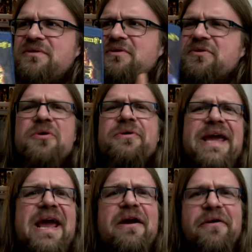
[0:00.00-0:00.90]
you don't
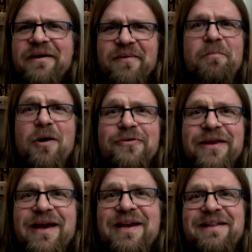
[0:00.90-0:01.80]
care
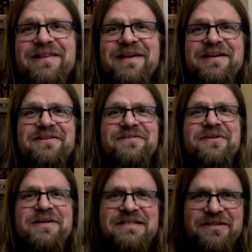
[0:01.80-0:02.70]
about anything. You
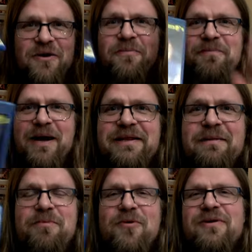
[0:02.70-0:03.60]
know, it's so by
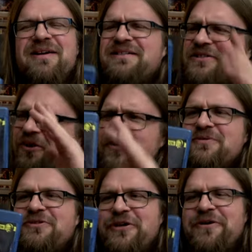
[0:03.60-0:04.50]
the book and
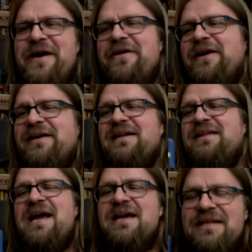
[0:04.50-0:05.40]
so generic.
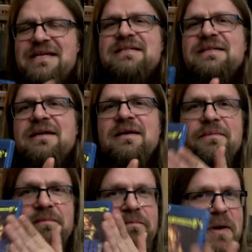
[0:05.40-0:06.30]
And this
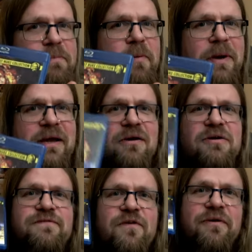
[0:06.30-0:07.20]
probably
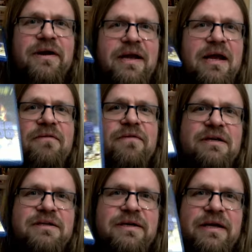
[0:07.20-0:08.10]
goes for
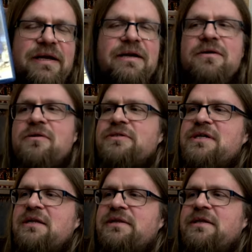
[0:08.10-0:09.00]
every Cirio H.
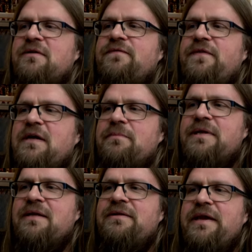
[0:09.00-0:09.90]
Santiago film
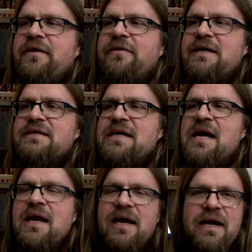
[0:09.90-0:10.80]
that there is.
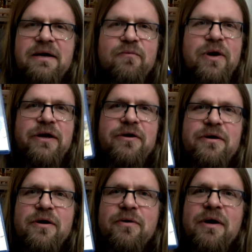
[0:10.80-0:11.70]
And what do you
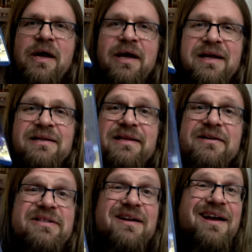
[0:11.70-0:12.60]
know?
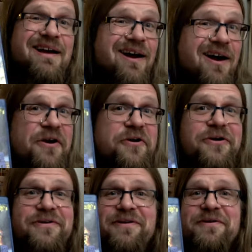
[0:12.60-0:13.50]
There's
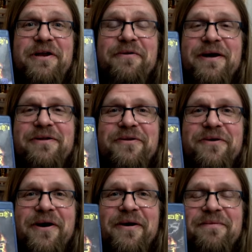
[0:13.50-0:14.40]
100
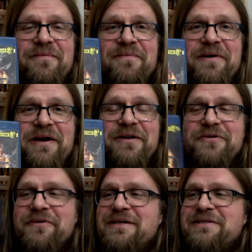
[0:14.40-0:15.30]
directorial
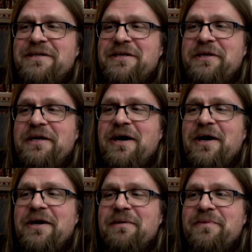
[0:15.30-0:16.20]
entries in
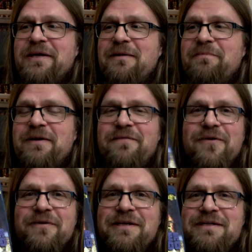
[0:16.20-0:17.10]
IMDb
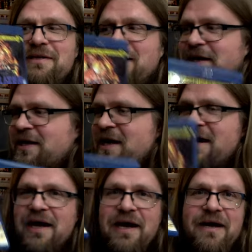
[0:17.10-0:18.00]
for this guy,
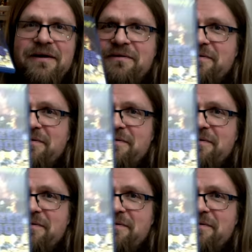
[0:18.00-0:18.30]
and